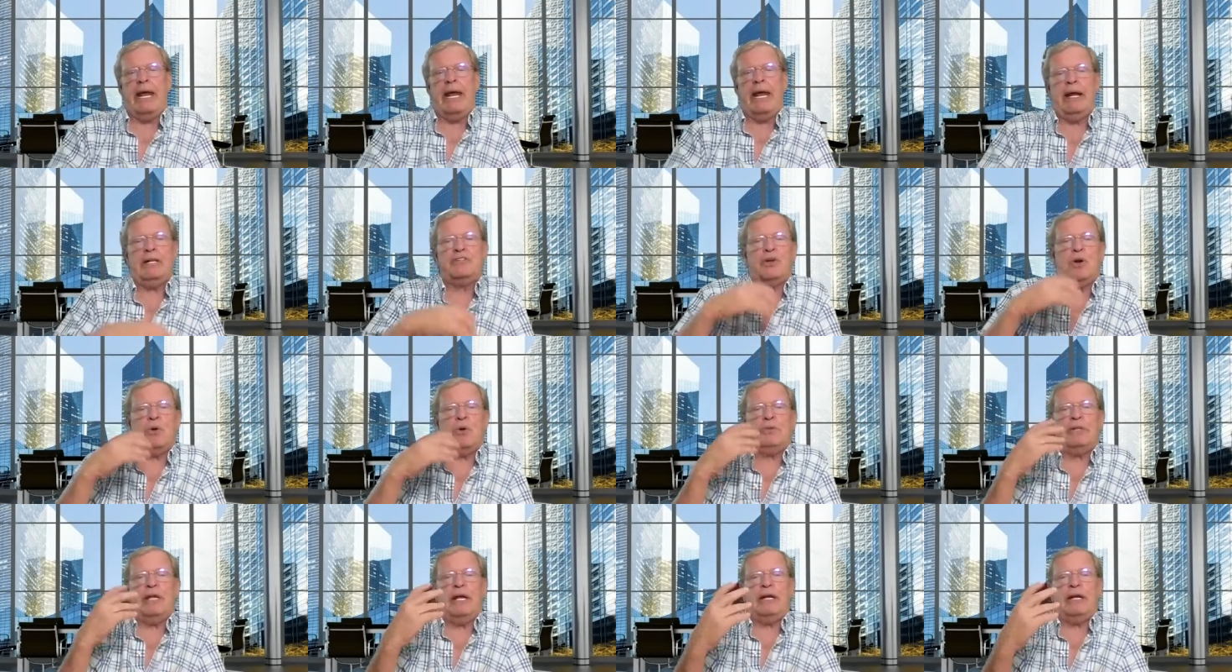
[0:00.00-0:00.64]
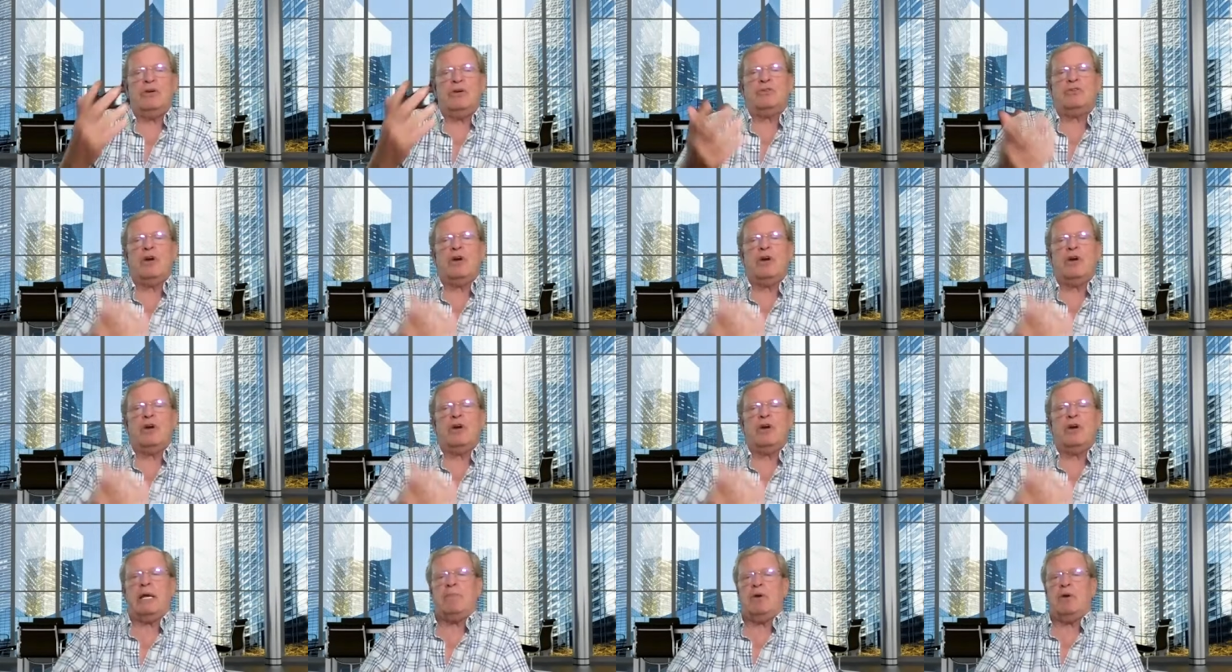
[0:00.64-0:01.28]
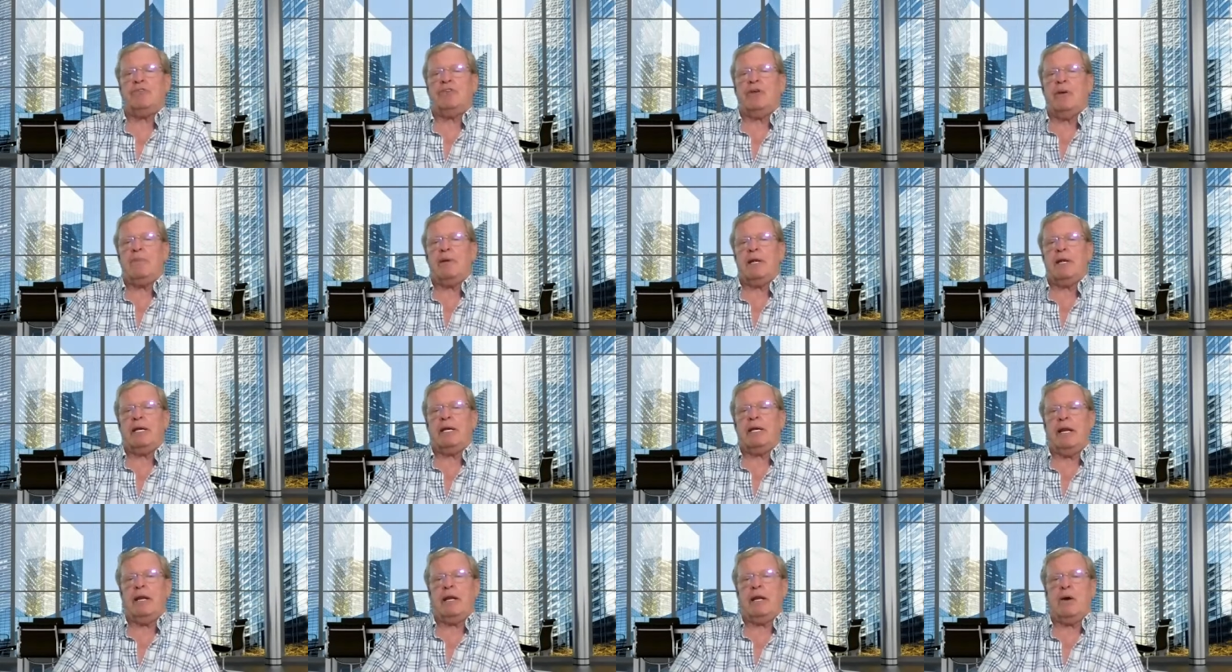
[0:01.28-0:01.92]
and so then you're talking about somebody
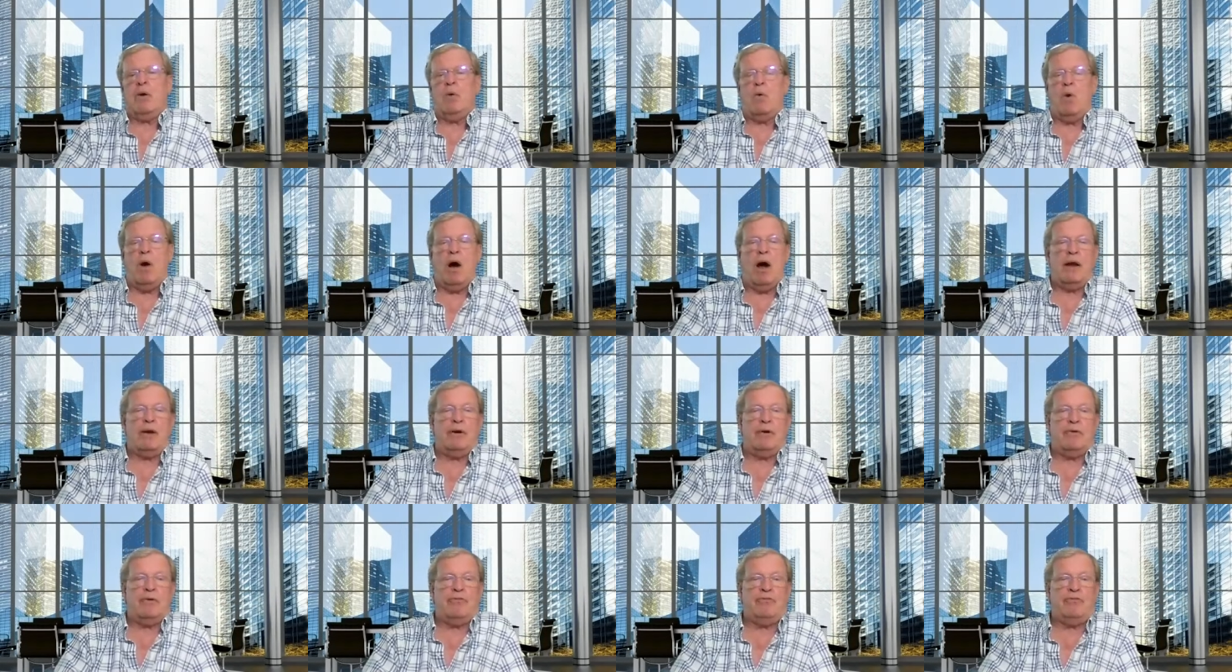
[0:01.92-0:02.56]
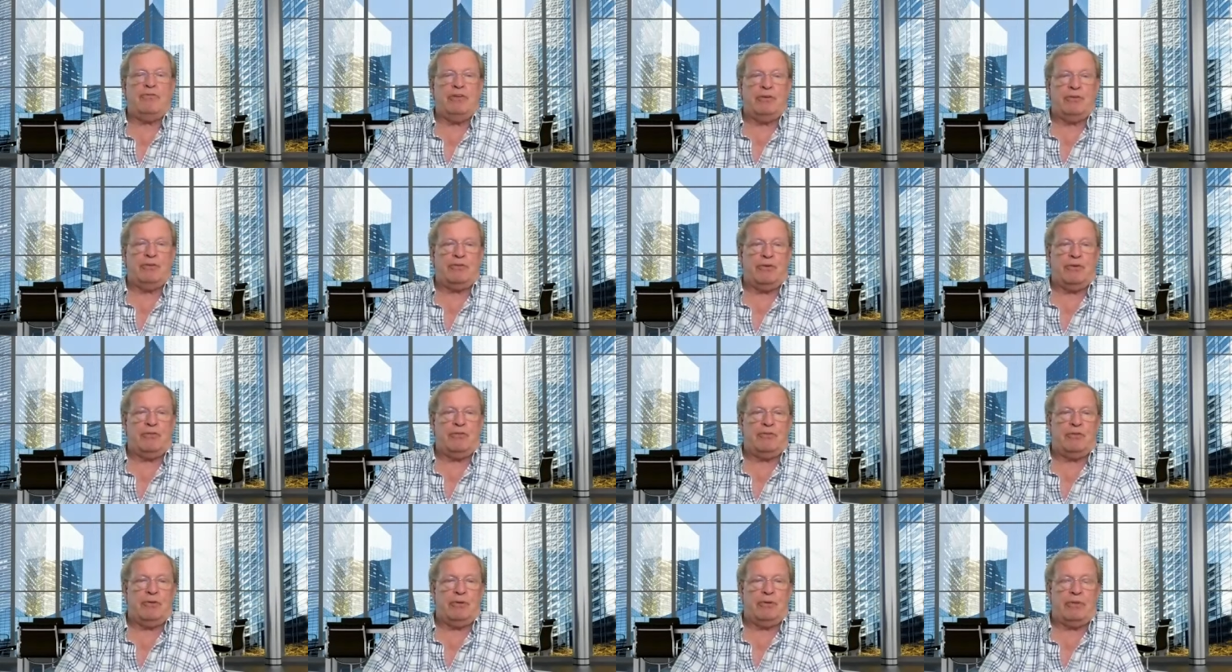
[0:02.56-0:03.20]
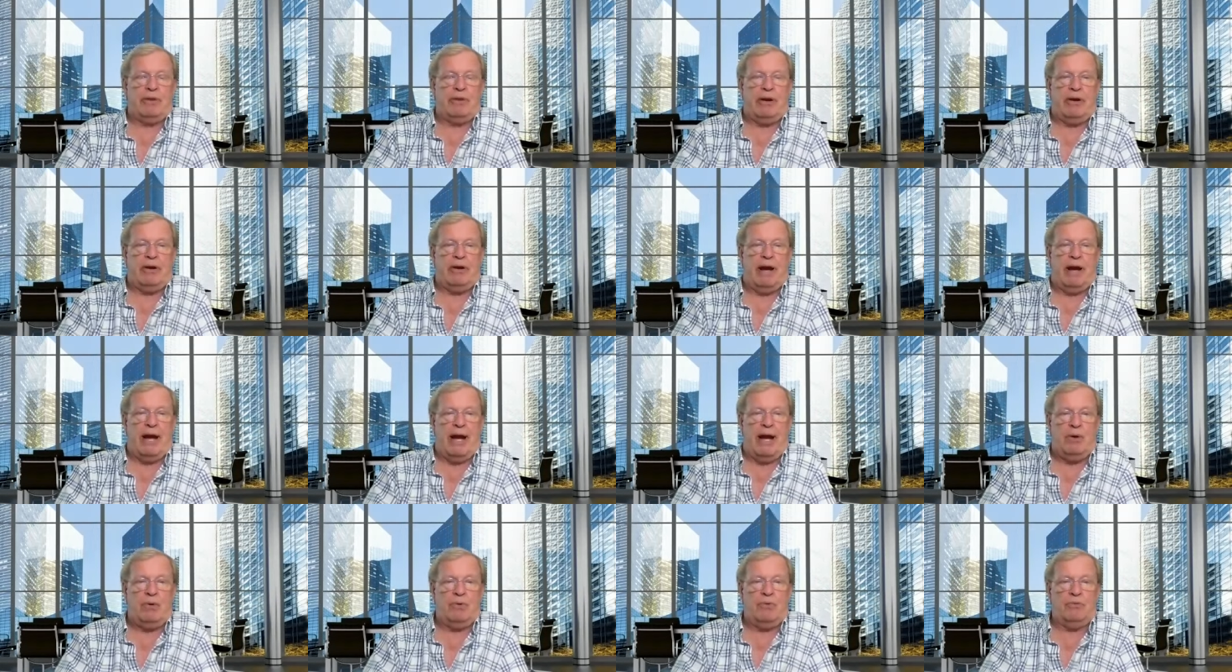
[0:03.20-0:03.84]
getting a water filter for their
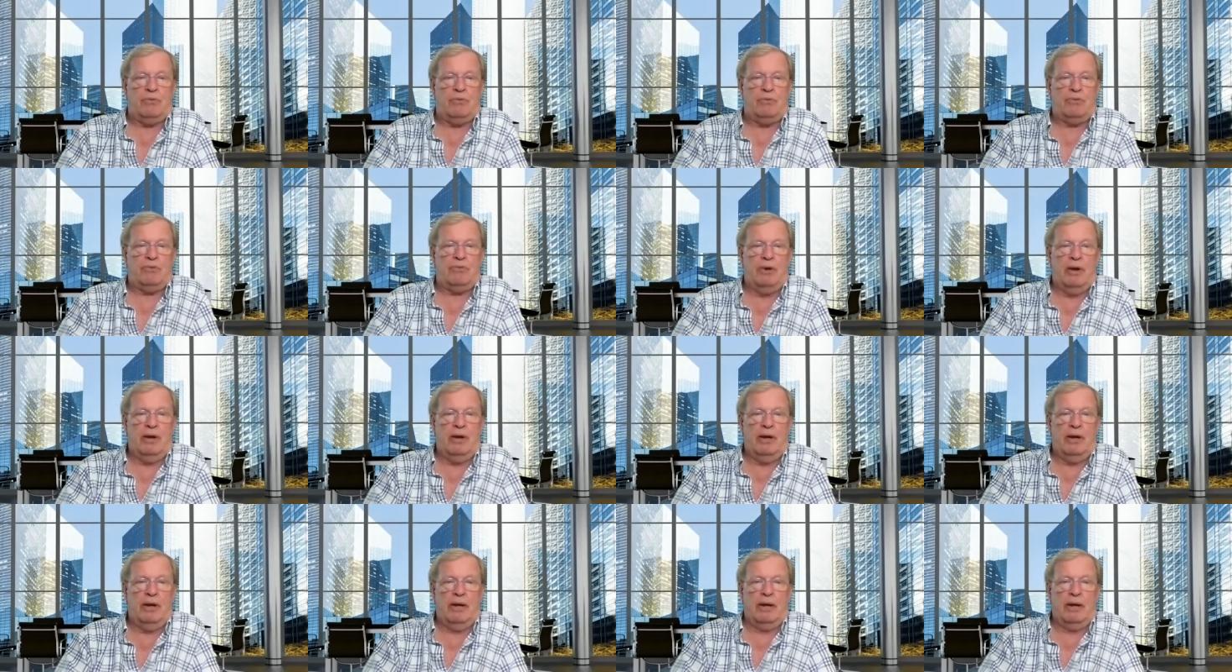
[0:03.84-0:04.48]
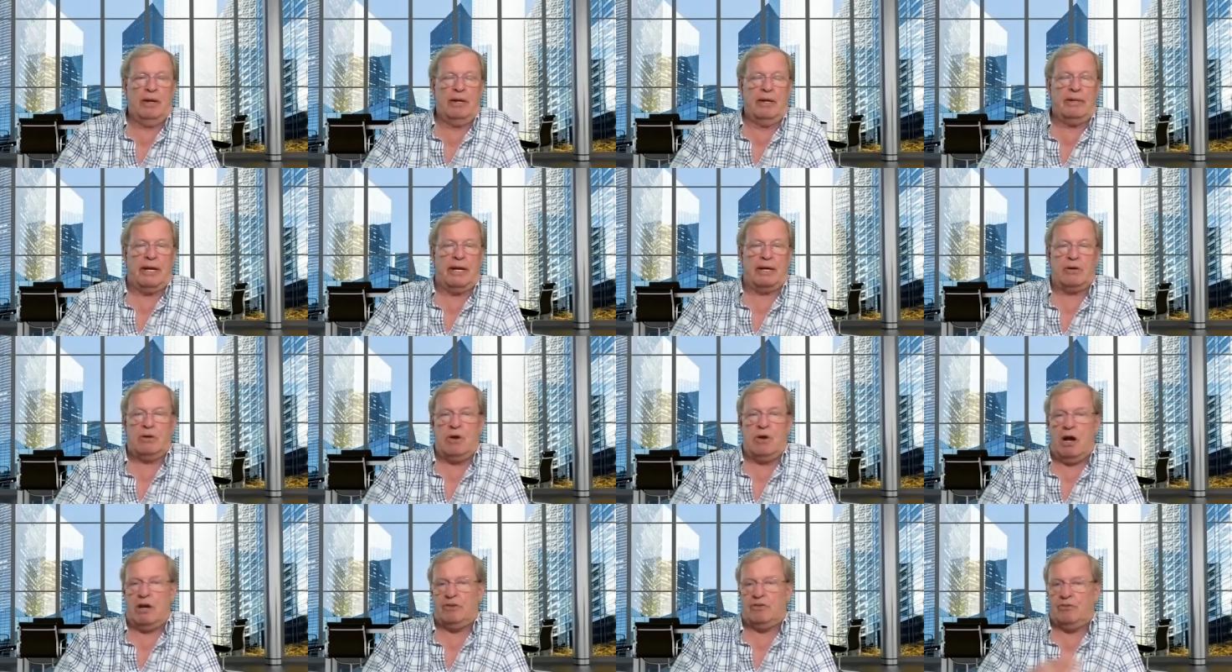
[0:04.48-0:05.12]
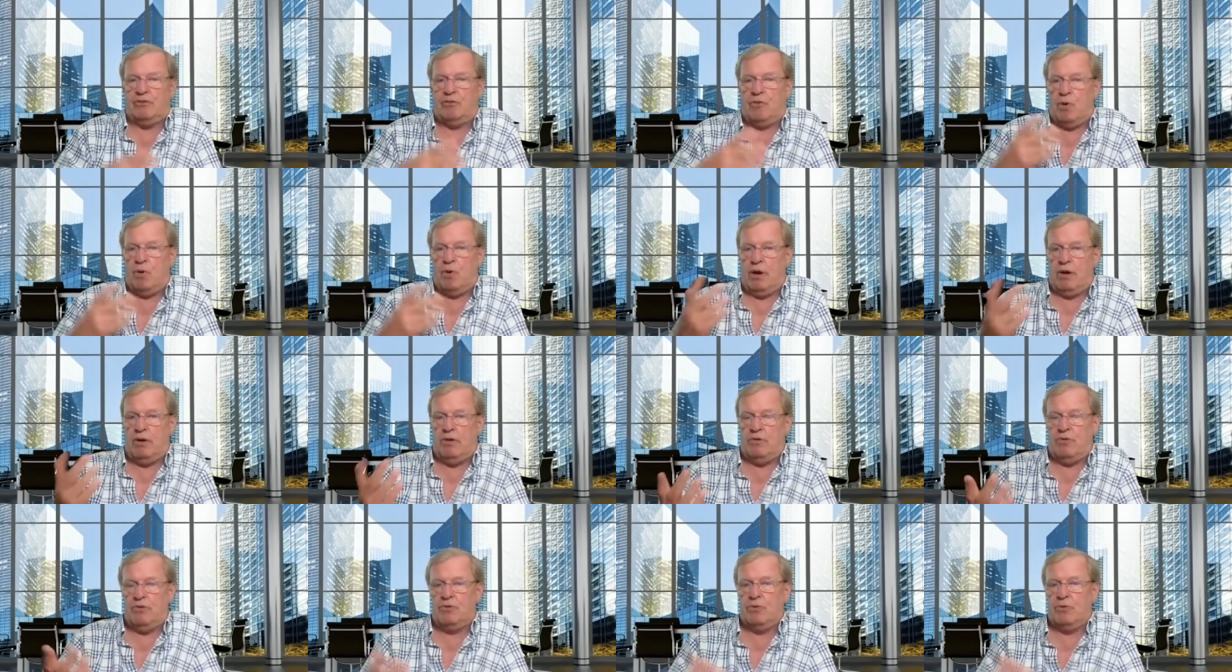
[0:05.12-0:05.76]
house that costs
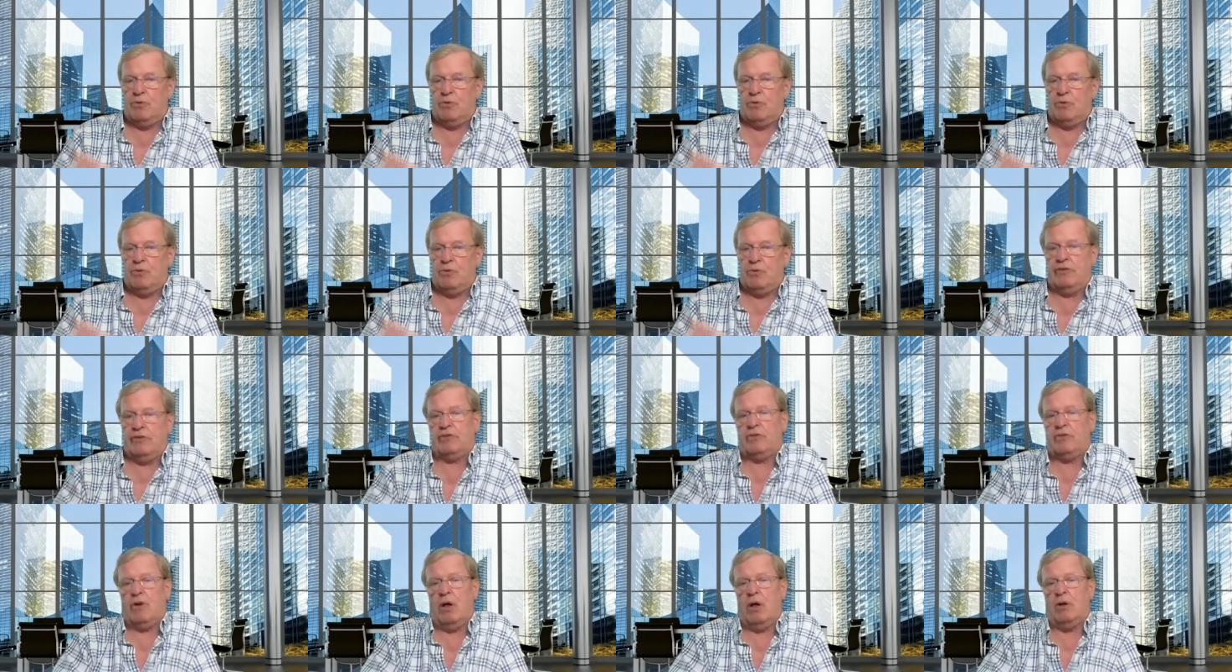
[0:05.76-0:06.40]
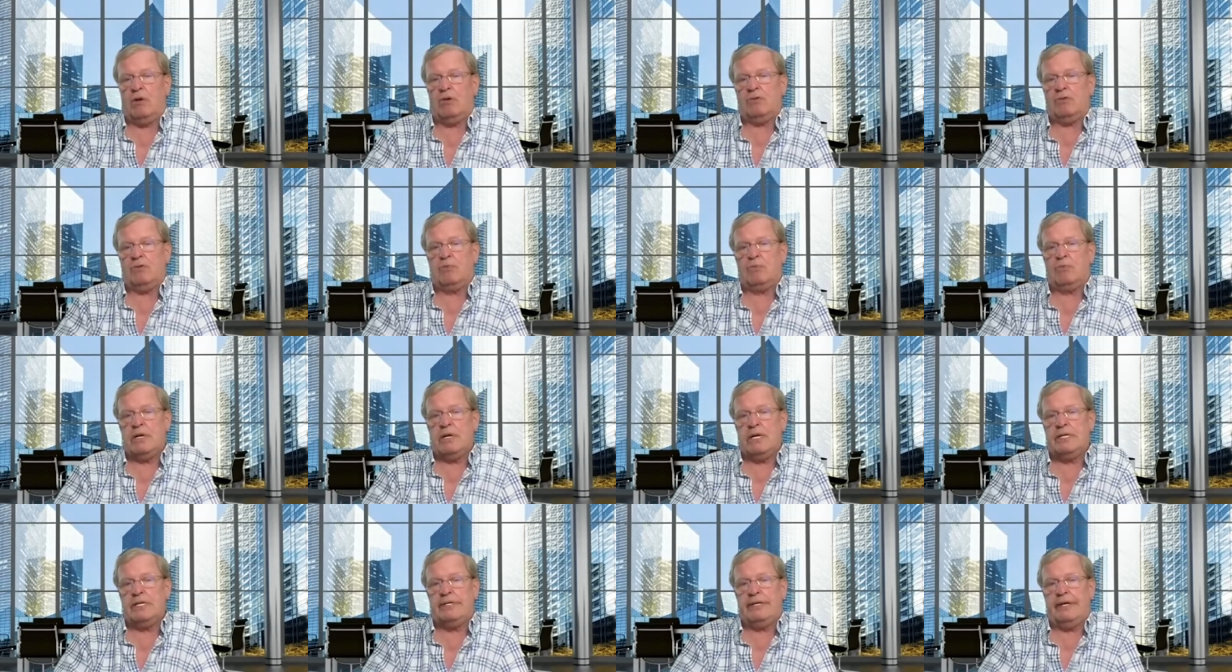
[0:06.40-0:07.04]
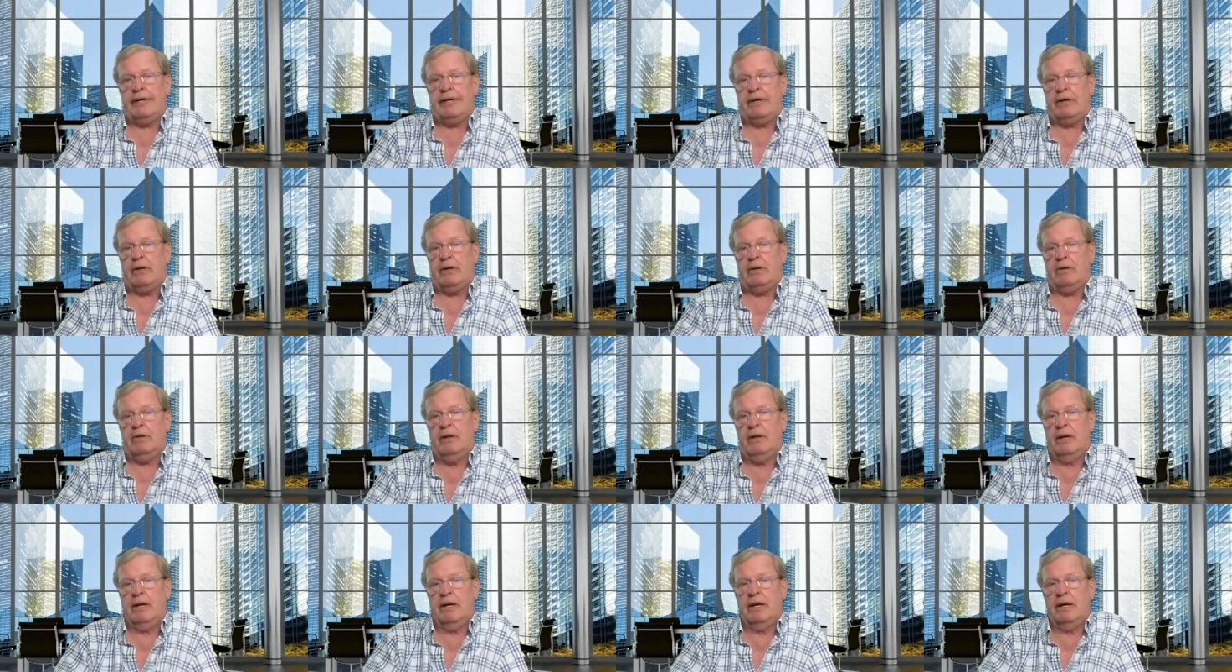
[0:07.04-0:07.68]
$426 retail.